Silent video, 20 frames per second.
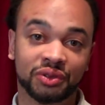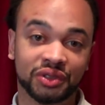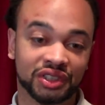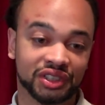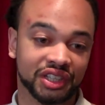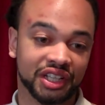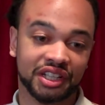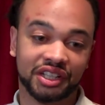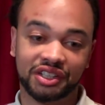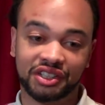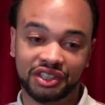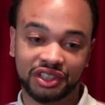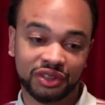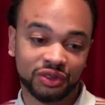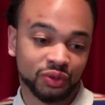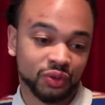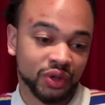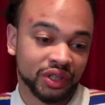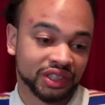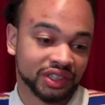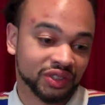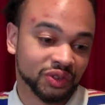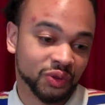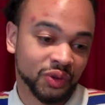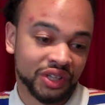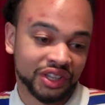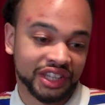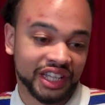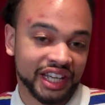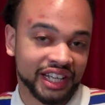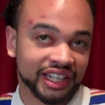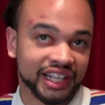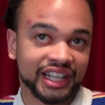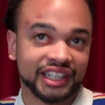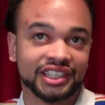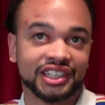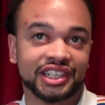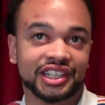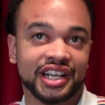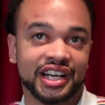It just one thing
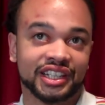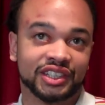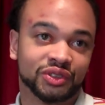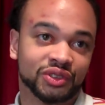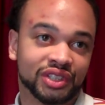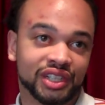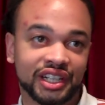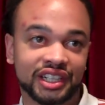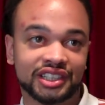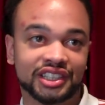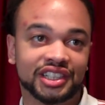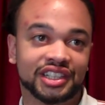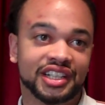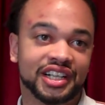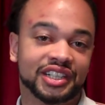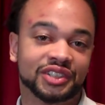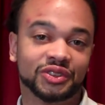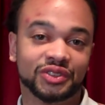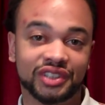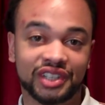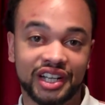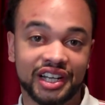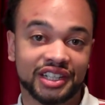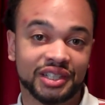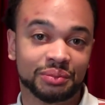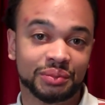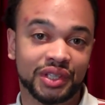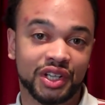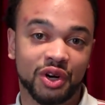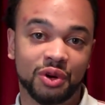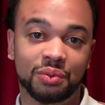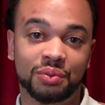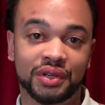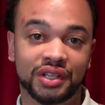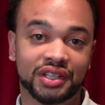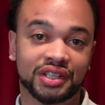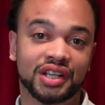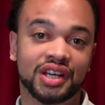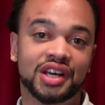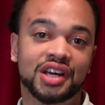led to the next, which led to the next, which led to me
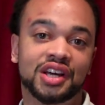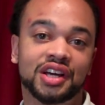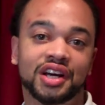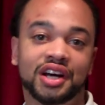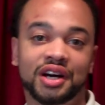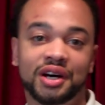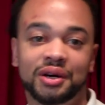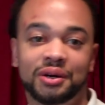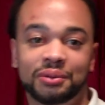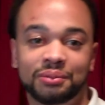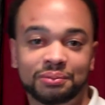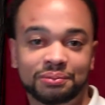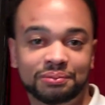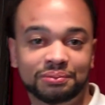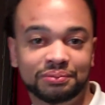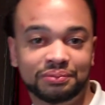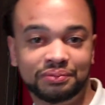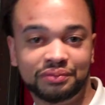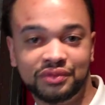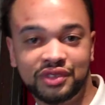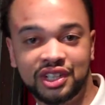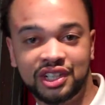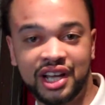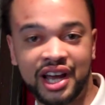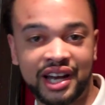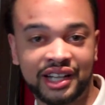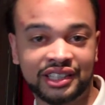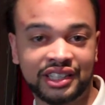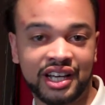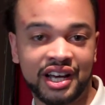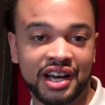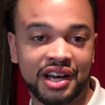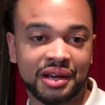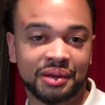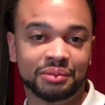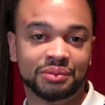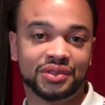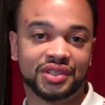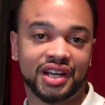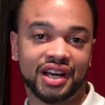opening. A lot of
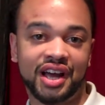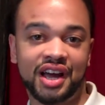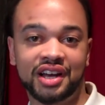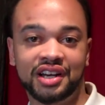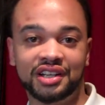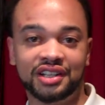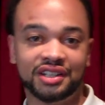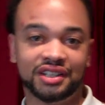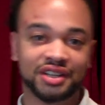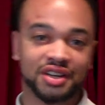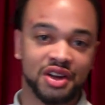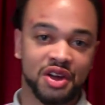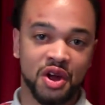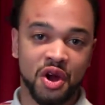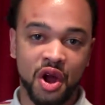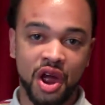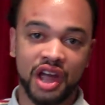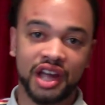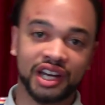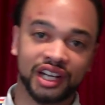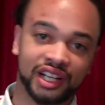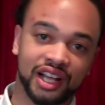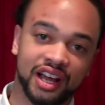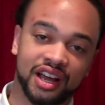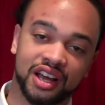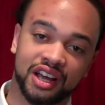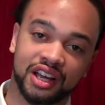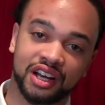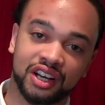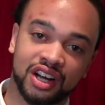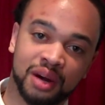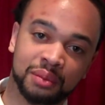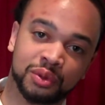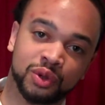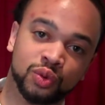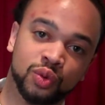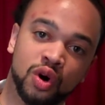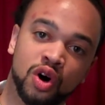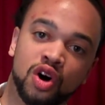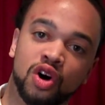times I kind of hit a
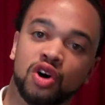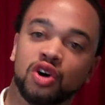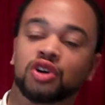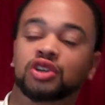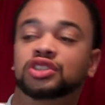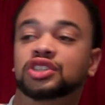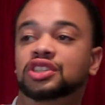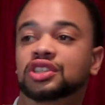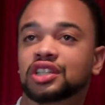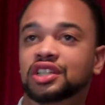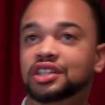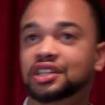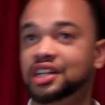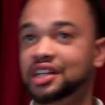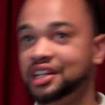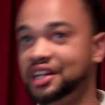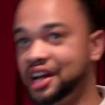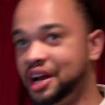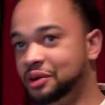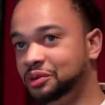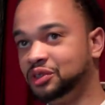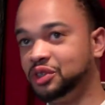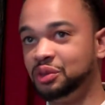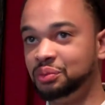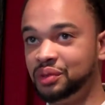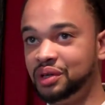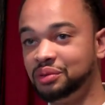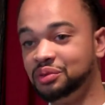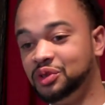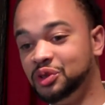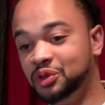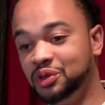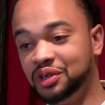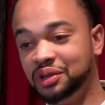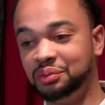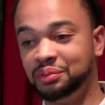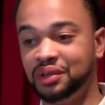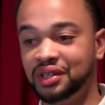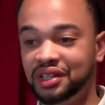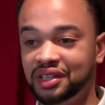couple walls and didn't think that I was gonna be able to do
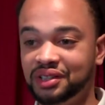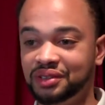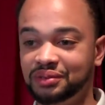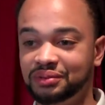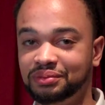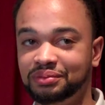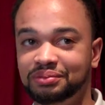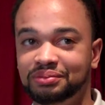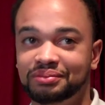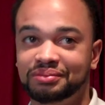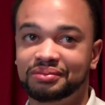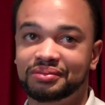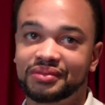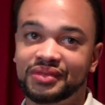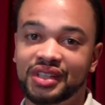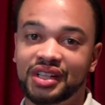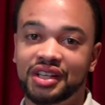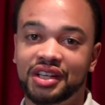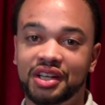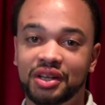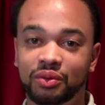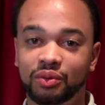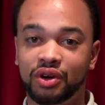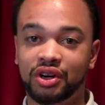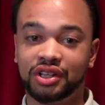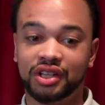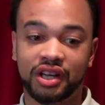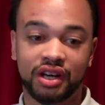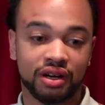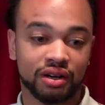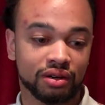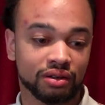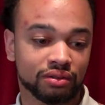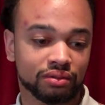it, but it worked out.